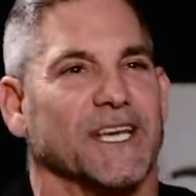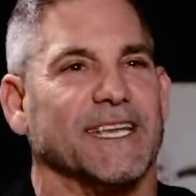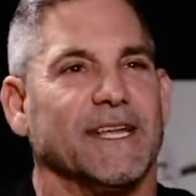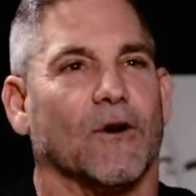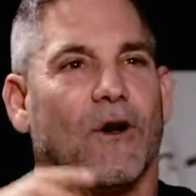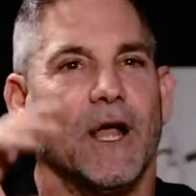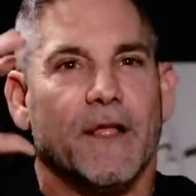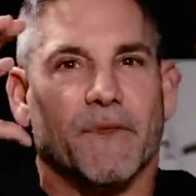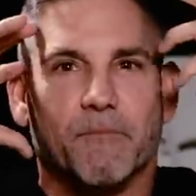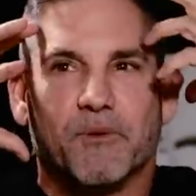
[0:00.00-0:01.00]
a deal
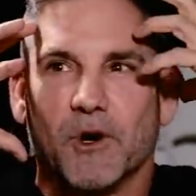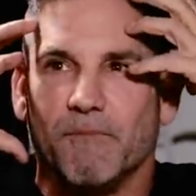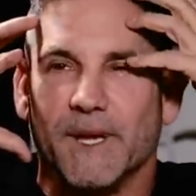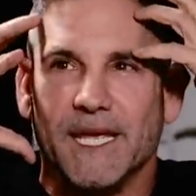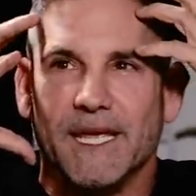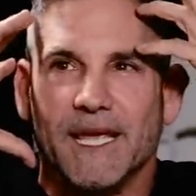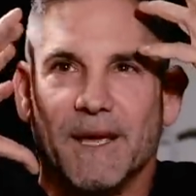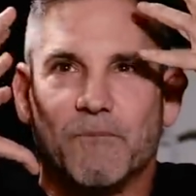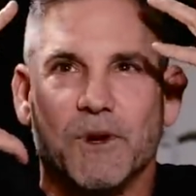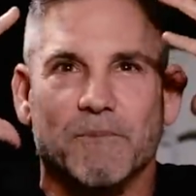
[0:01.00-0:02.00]
that put me
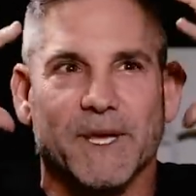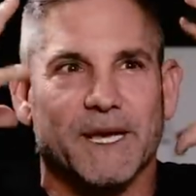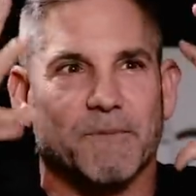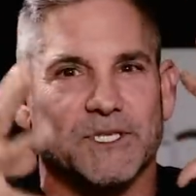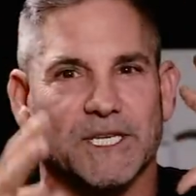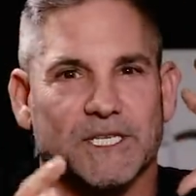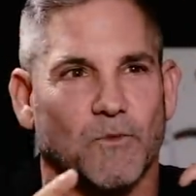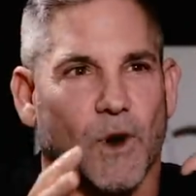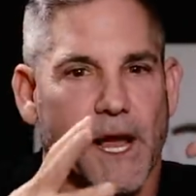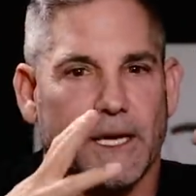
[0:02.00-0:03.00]
put me in a
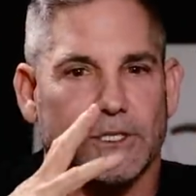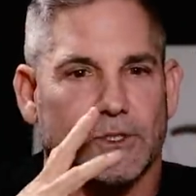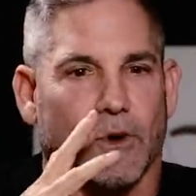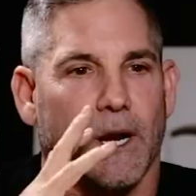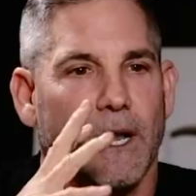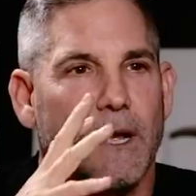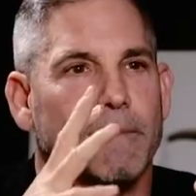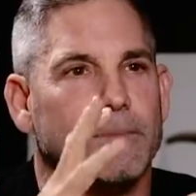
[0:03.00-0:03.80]
position where I could start